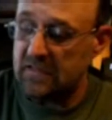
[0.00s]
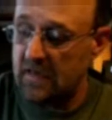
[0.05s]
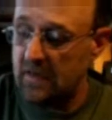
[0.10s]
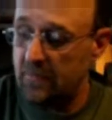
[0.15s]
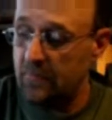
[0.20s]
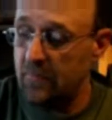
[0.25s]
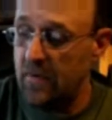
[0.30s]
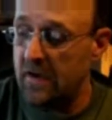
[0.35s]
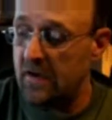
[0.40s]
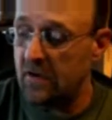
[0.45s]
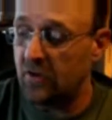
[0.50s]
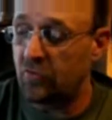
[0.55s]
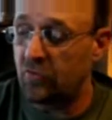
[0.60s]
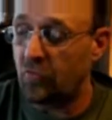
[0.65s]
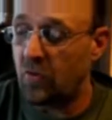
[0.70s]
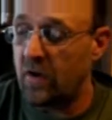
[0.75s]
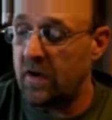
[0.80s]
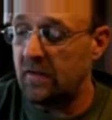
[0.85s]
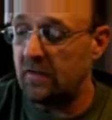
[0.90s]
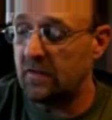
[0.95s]
I've made a
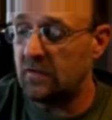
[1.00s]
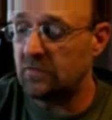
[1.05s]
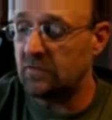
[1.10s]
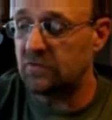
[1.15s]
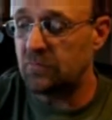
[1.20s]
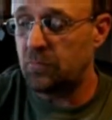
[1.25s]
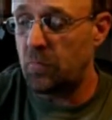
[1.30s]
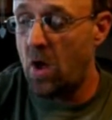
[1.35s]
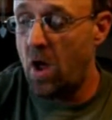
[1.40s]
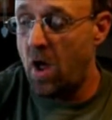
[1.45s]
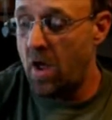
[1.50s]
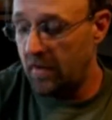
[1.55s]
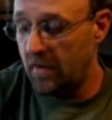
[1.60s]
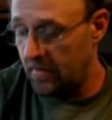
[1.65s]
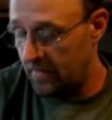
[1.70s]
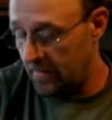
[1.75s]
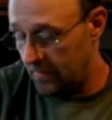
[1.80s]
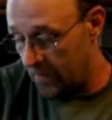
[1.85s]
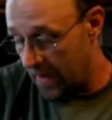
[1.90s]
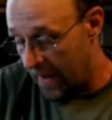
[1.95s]
great little spot
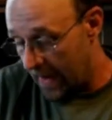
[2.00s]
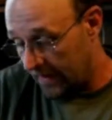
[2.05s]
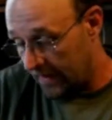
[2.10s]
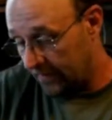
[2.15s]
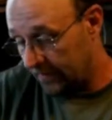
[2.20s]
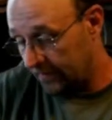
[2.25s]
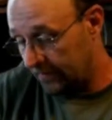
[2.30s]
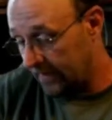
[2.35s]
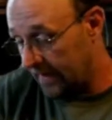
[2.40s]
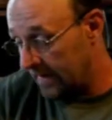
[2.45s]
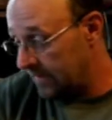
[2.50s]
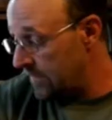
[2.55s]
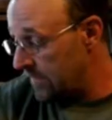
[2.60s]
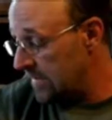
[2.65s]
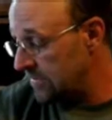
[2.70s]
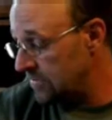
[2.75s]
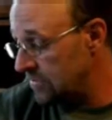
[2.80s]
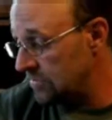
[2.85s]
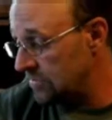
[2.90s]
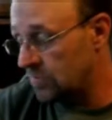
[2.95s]
in the back of the tape
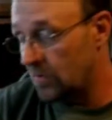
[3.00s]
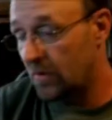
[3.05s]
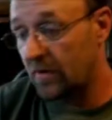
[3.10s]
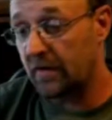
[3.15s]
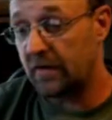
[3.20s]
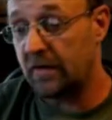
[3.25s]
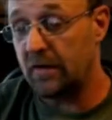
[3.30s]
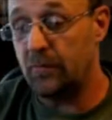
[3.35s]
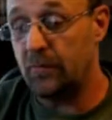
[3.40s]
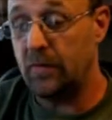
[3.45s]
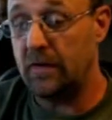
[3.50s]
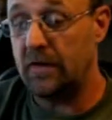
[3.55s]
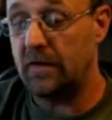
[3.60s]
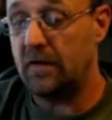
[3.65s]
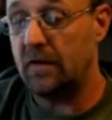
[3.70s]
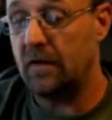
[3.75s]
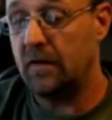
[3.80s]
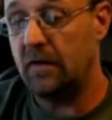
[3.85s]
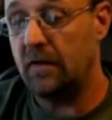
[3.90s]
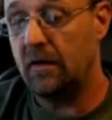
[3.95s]
measures where it can be
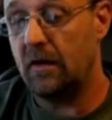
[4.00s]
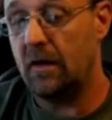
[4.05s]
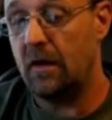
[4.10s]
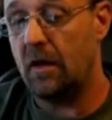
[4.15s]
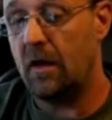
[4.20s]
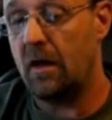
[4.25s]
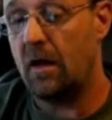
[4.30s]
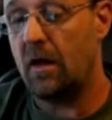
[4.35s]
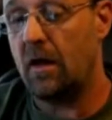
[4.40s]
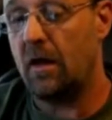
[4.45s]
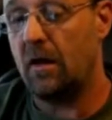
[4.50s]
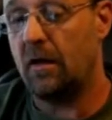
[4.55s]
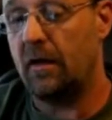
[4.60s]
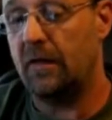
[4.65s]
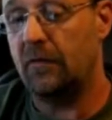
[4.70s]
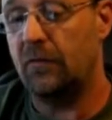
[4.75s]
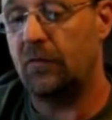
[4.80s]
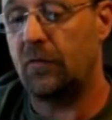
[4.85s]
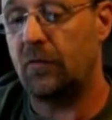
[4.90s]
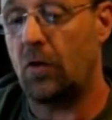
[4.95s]

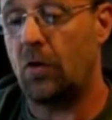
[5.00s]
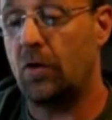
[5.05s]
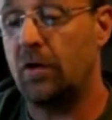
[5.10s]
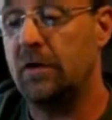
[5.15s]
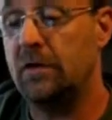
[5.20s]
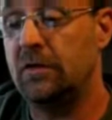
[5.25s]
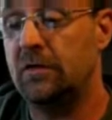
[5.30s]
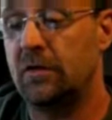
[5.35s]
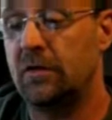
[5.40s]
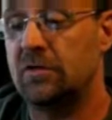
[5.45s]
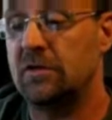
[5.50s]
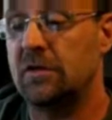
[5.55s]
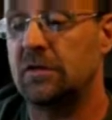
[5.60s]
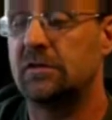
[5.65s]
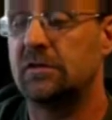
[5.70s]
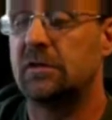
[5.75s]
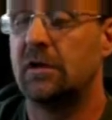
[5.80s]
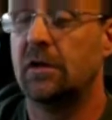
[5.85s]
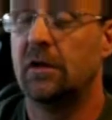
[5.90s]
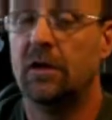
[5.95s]
inserted to
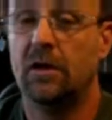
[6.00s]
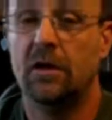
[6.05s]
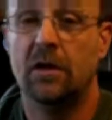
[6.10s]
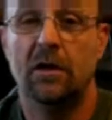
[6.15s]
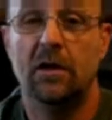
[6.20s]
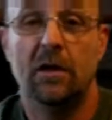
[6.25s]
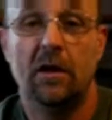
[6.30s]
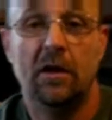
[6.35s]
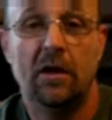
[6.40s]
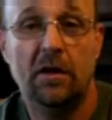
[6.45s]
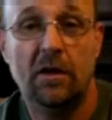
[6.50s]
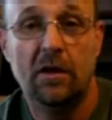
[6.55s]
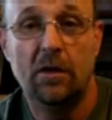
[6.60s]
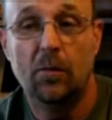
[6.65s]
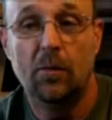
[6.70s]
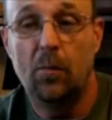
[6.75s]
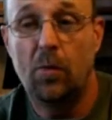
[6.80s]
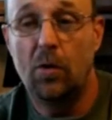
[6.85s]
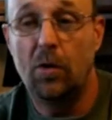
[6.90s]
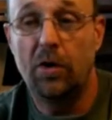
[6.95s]
just
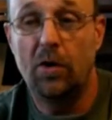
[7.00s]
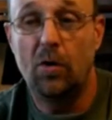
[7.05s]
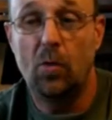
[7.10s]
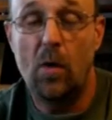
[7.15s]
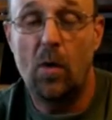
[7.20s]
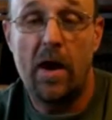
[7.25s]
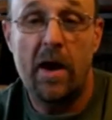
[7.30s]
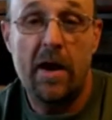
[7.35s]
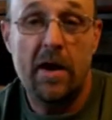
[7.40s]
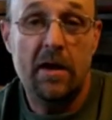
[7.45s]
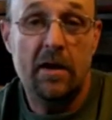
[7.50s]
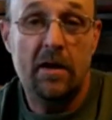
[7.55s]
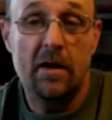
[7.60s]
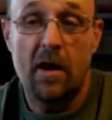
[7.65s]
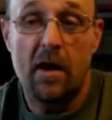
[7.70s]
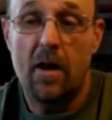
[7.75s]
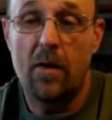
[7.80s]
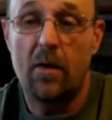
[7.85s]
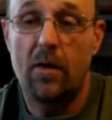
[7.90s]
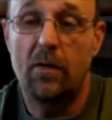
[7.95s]
put it away.
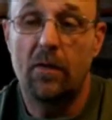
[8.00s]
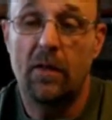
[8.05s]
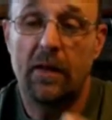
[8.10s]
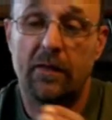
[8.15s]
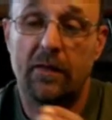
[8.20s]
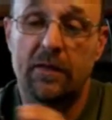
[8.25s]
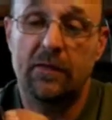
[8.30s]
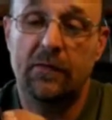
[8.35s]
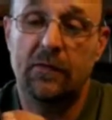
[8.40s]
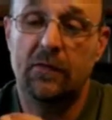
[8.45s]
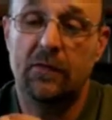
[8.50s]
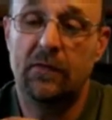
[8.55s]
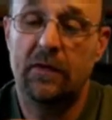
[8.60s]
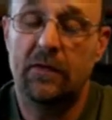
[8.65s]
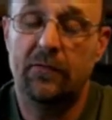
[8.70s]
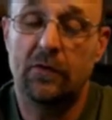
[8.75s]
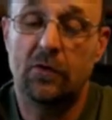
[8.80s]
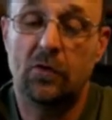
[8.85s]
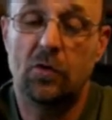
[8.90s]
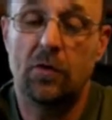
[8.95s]
And like this is
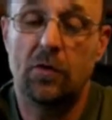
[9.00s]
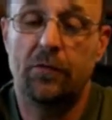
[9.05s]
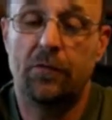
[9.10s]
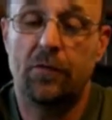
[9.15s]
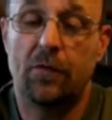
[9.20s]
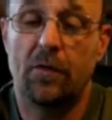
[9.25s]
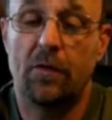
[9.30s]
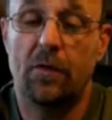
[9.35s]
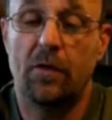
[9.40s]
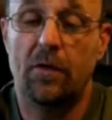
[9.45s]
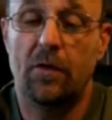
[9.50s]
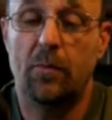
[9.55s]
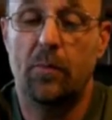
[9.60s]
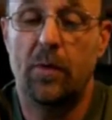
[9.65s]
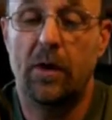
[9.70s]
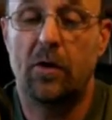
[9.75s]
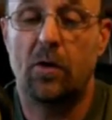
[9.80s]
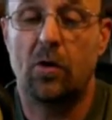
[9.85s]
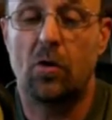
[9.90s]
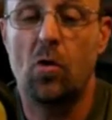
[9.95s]
even good for the
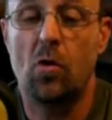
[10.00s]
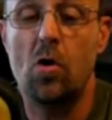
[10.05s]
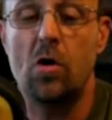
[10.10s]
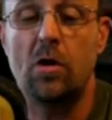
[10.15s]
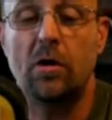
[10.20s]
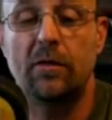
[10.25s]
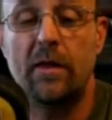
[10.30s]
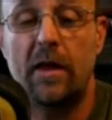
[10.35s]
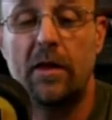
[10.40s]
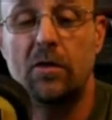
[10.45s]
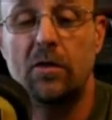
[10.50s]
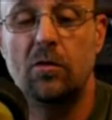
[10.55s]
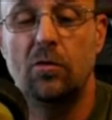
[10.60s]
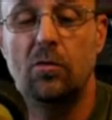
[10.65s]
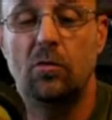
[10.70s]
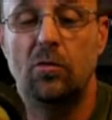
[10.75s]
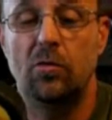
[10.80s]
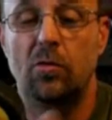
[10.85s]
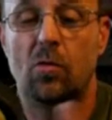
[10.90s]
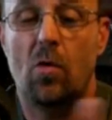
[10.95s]
bigger hook that
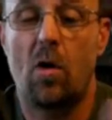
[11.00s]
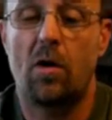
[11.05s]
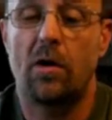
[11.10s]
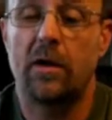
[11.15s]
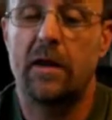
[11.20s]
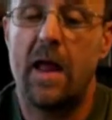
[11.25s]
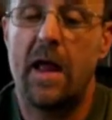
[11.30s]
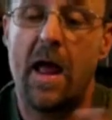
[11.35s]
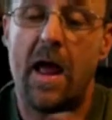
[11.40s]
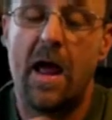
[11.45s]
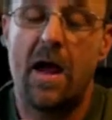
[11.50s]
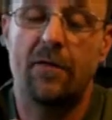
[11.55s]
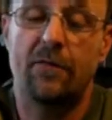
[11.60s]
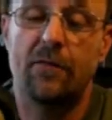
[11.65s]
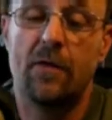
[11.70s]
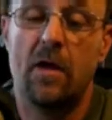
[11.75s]
you already have.